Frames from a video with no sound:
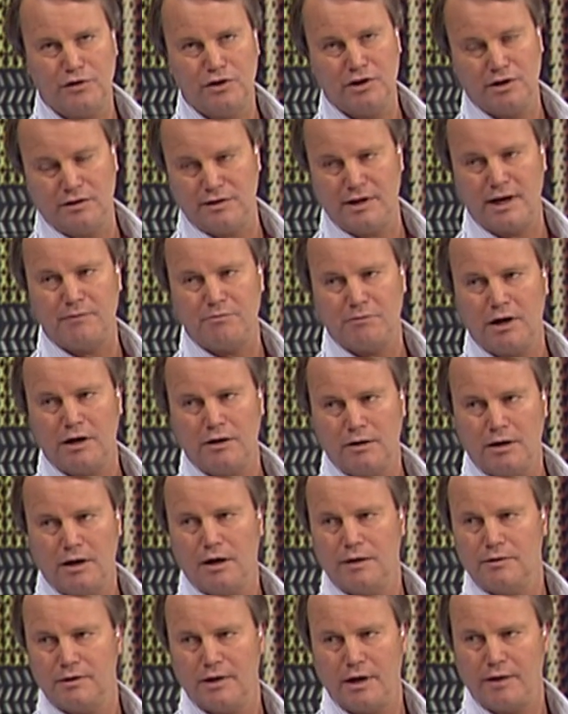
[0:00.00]
you did that,
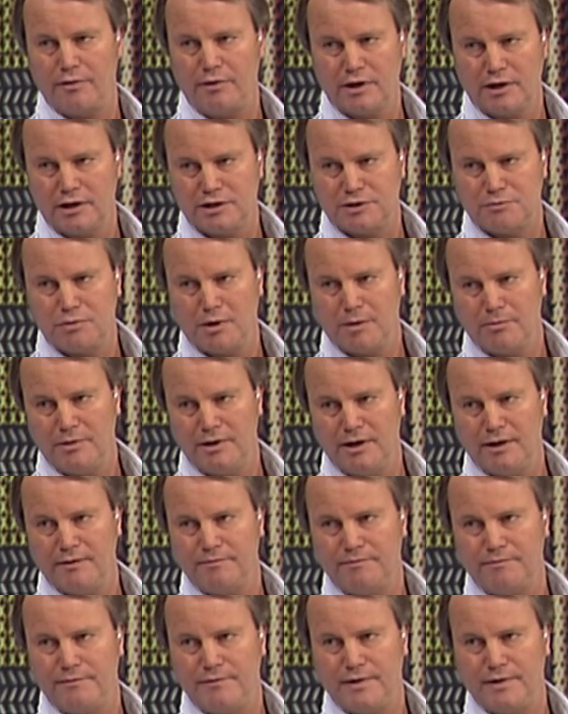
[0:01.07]
I, I think it's probably okay. a